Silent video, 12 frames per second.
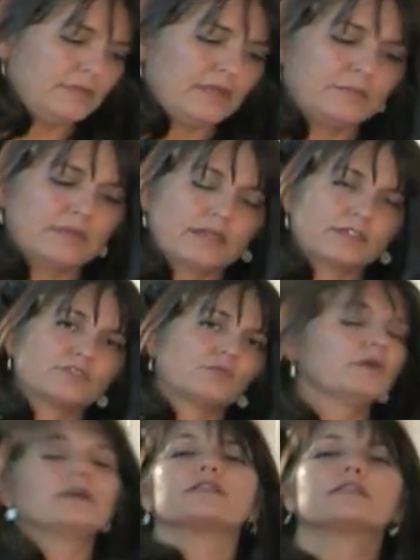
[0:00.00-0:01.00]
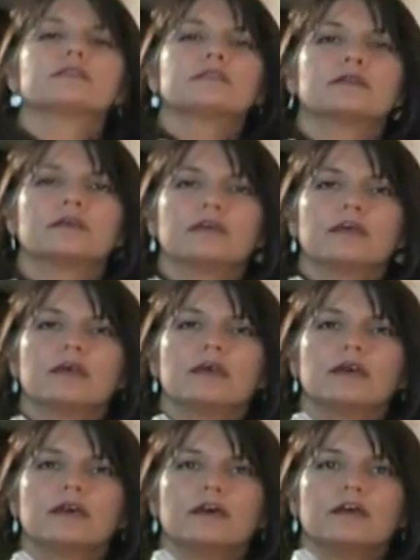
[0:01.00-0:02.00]
being mixed with
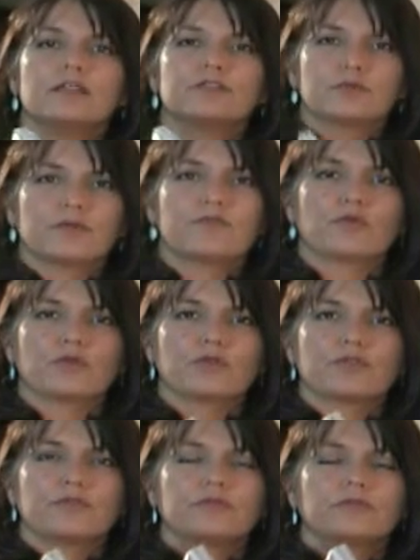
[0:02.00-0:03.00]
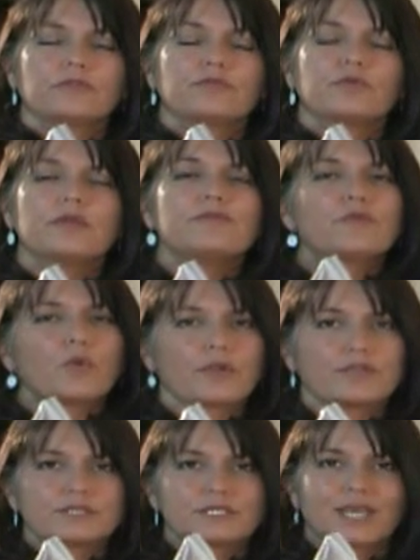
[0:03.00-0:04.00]

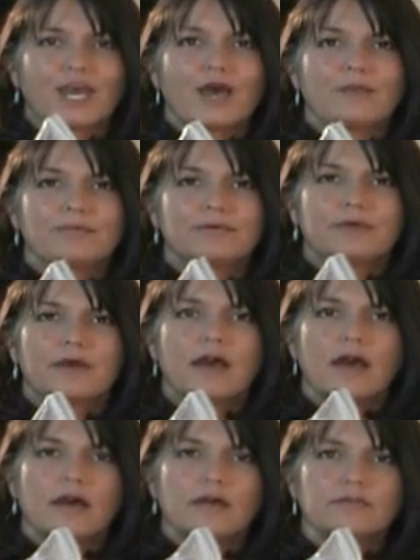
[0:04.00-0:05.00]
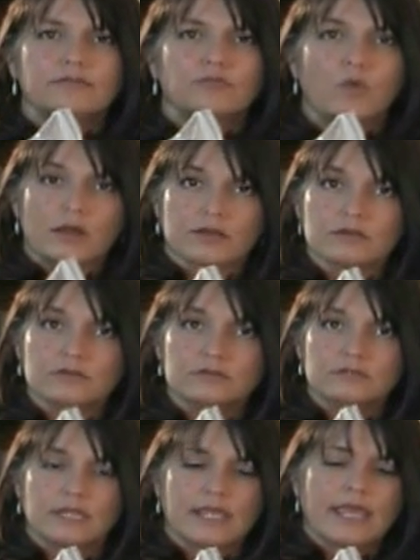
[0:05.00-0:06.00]
3/4 cup of water,
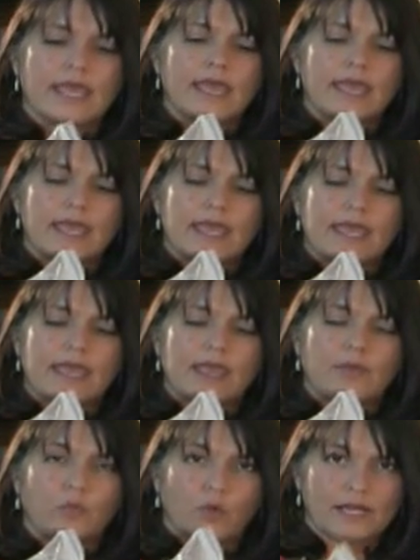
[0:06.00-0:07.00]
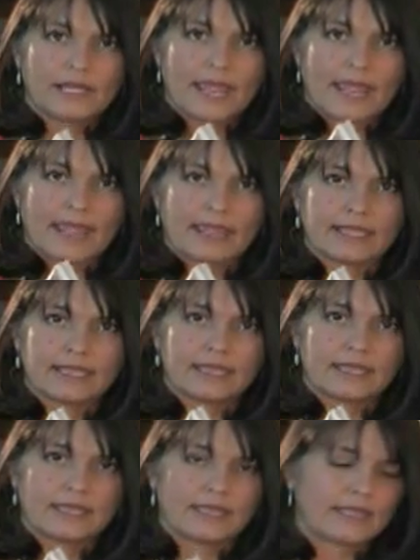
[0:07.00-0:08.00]
1 egg,
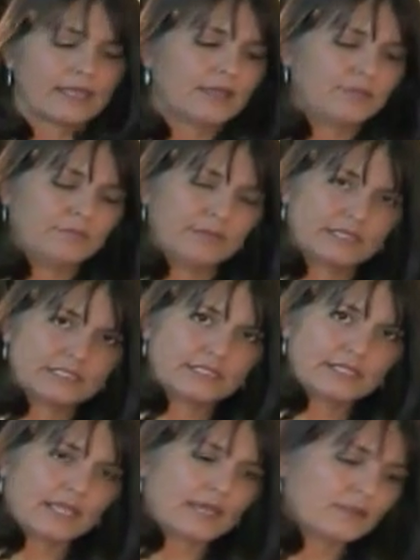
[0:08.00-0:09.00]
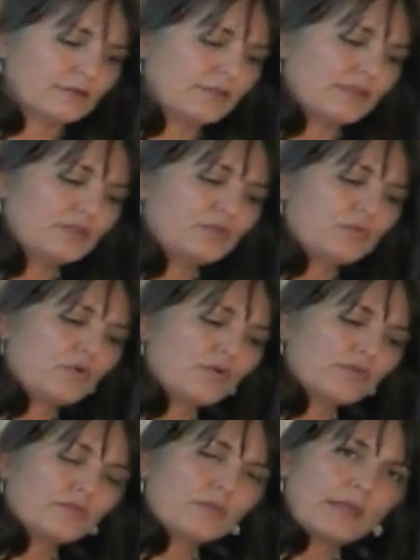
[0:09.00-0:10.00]
mix it together, then you
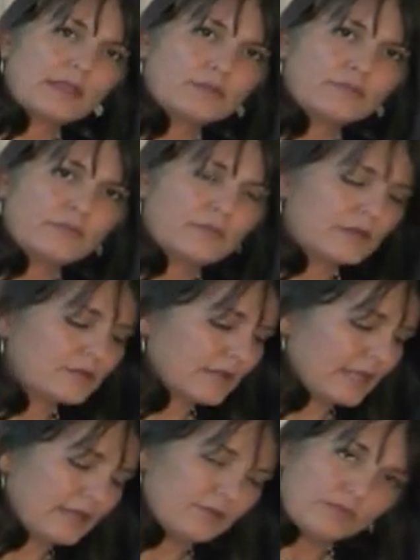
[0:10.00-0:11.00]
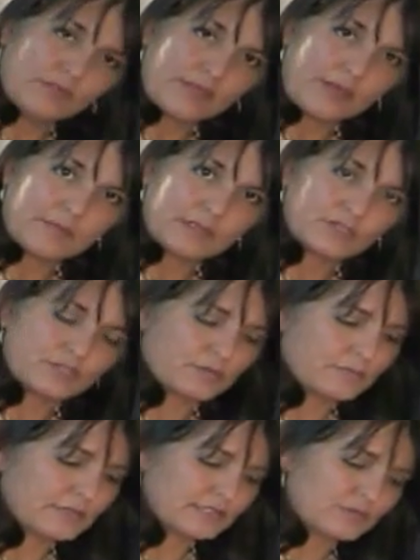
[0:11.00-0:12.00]
pour the remainder of your butter in with that
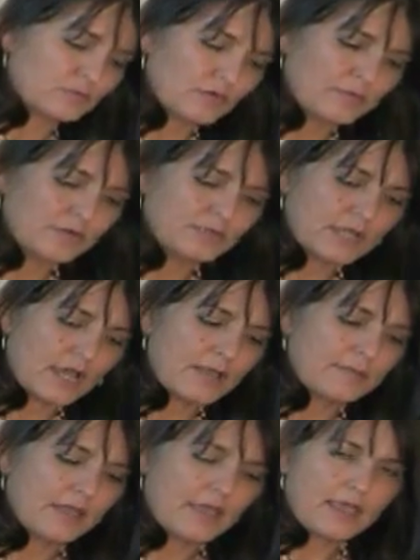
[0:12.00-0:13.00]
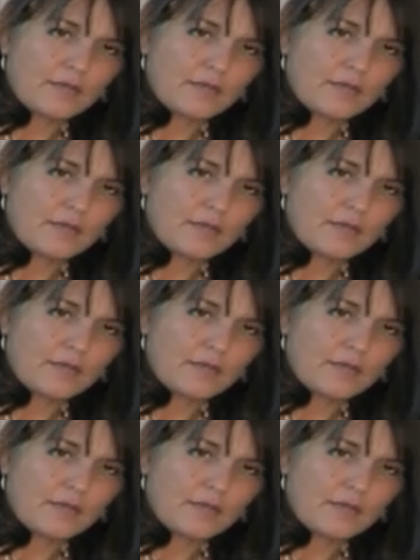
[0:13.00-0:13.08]
mixture, mix it one more time,